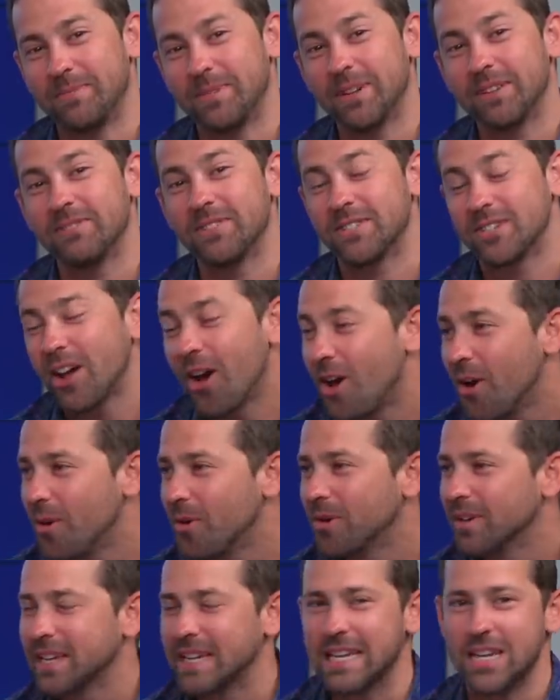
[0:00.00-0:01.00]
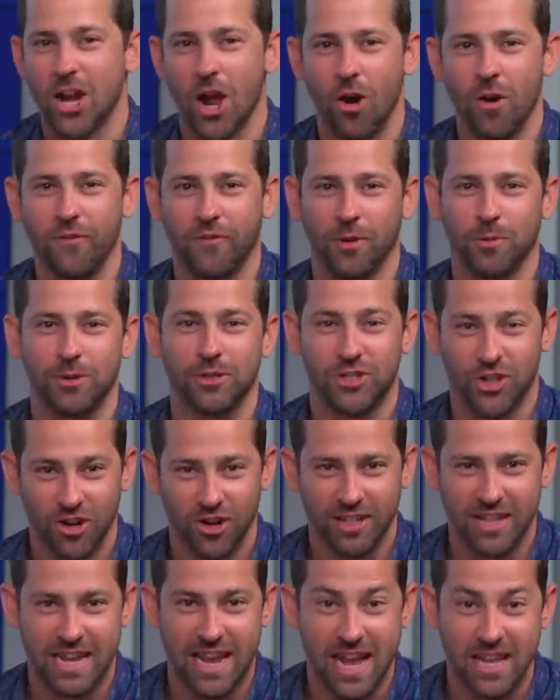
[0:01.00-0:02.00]
But if so, you know, if it was
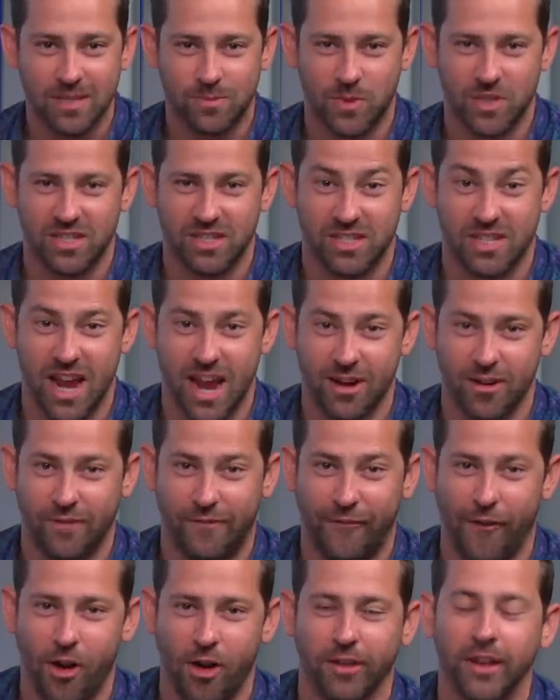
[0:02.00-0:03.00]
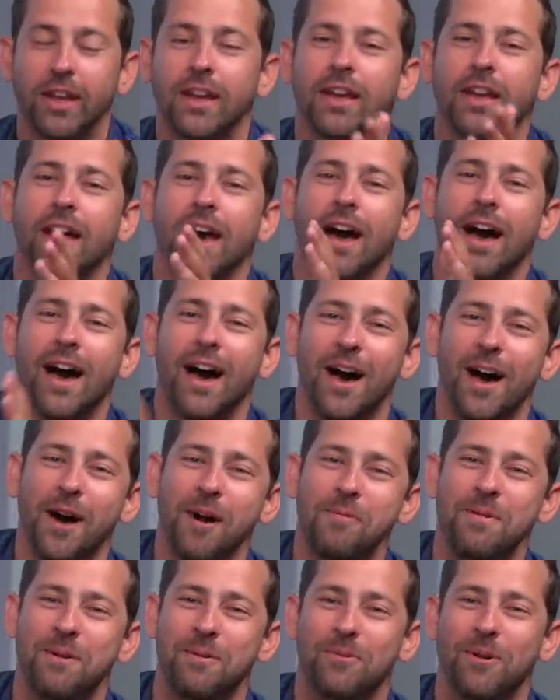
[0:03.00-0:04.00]
during the ESPYs, it's not your fault.
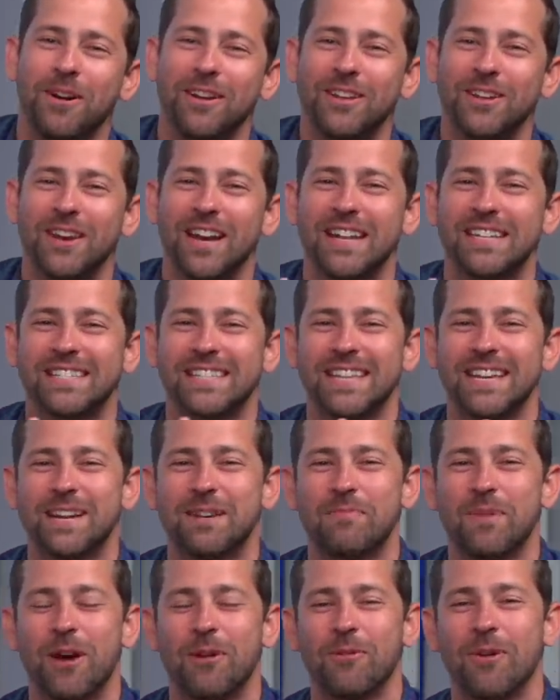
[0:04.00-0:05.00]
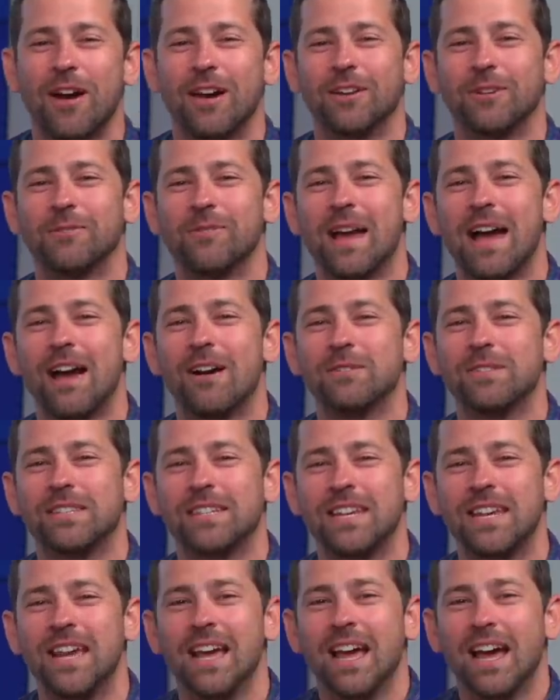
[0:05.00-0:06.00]
Uh, what do you guys think about Ronda
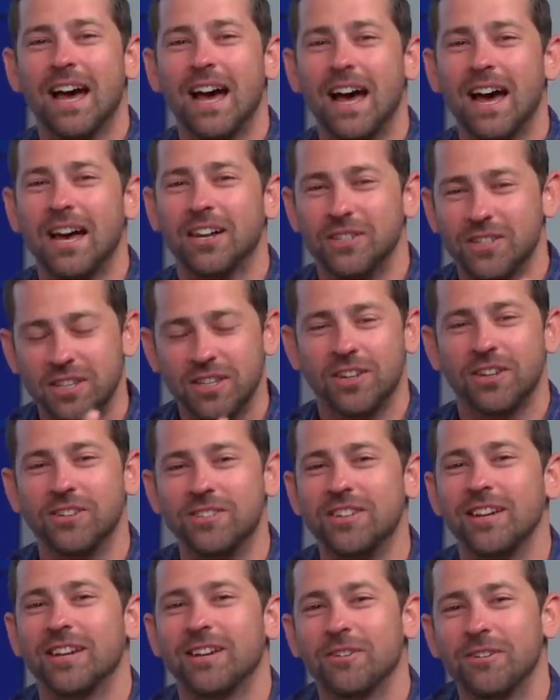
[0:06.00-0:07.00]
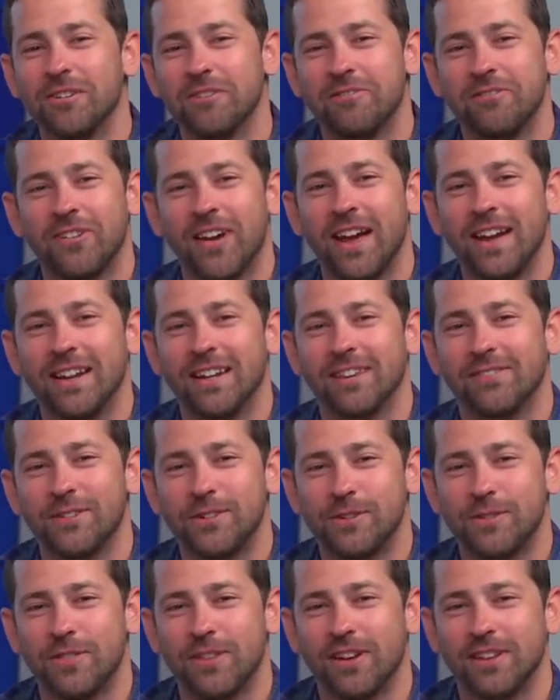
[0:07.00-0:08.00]
Rousey? Uh, do you think you can take her in a fight? Give
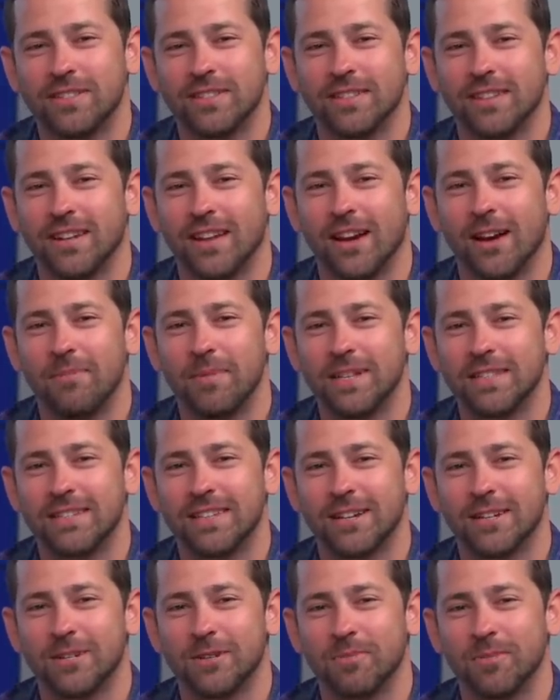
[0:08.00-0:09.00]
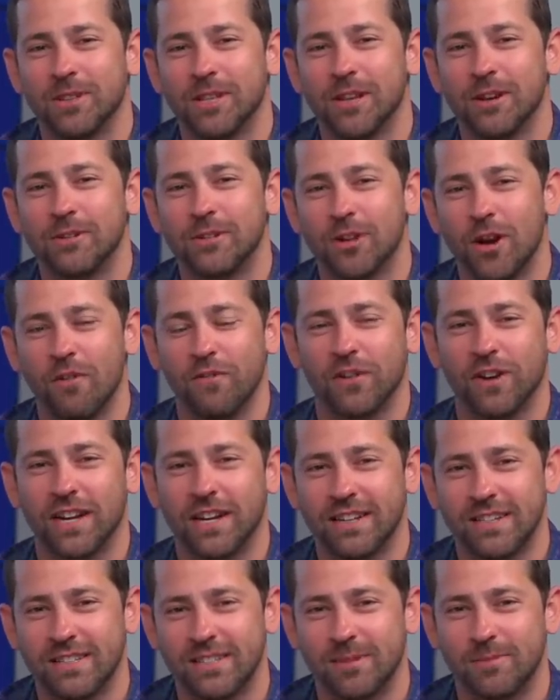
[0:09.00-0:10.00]
us your thoughts in the comment section below. Don't
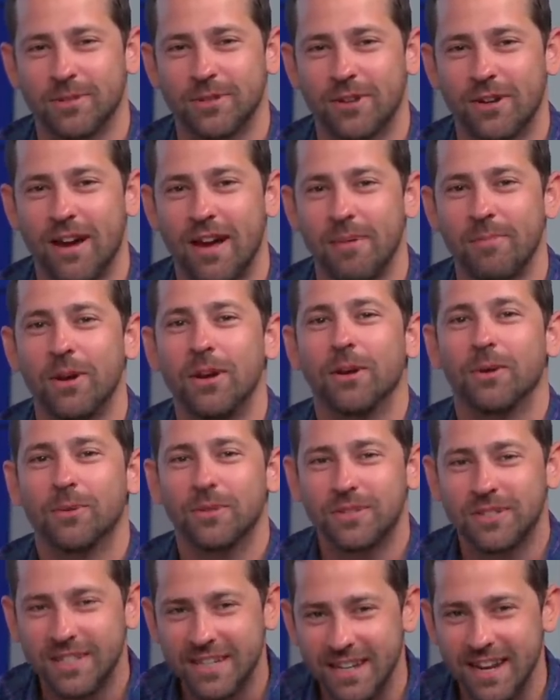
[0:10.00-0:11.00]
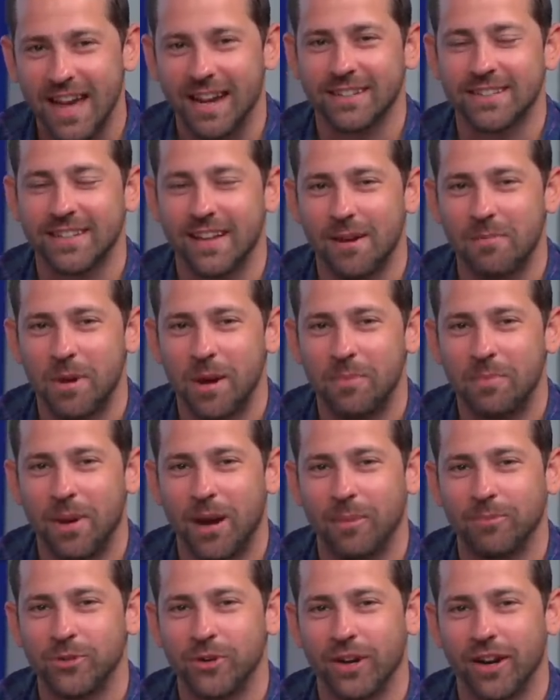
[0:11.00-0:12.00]
forget to subscribe. We'll see you next time on
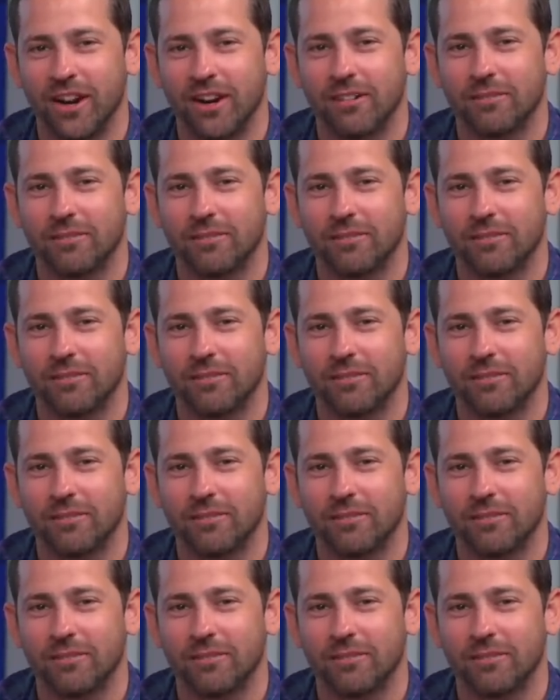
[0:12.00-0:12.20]
Pop Trigger.